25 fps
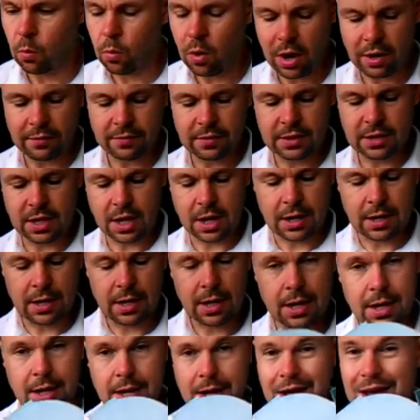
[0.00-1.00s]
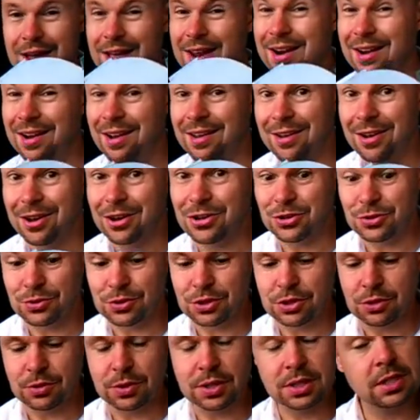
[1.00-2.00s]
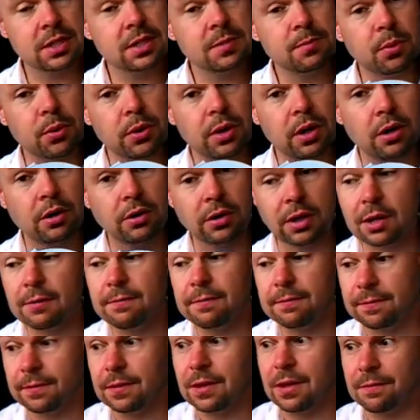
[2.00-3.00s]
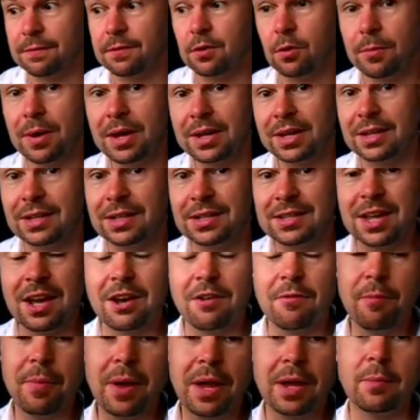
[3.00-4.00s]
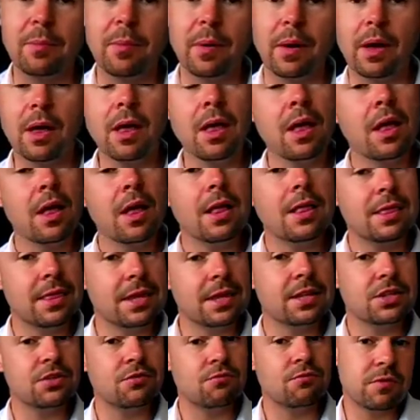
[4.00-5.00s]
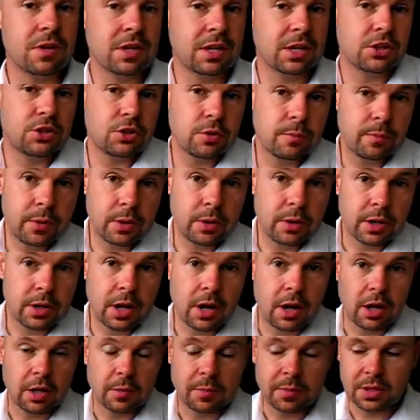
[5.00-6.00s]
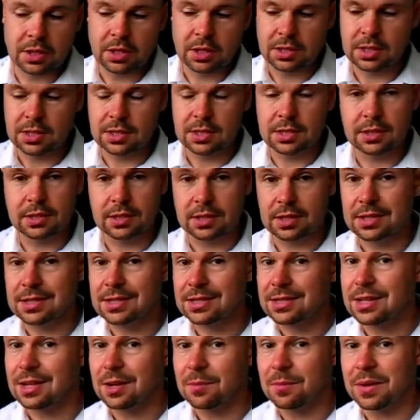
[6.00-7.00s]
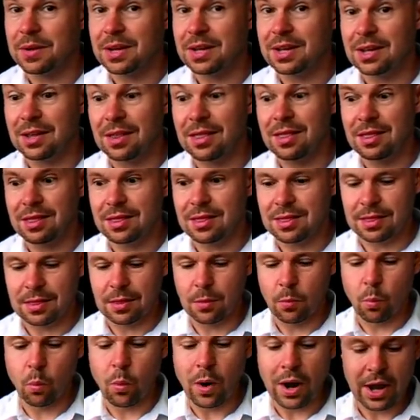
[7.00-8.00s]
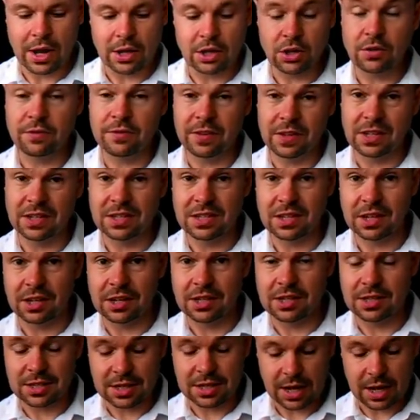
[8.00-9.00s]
What I've done, and I urge you to do this, is put it on, if you're making this out of paper, this really should be on card, because this is going to be where your figures are going to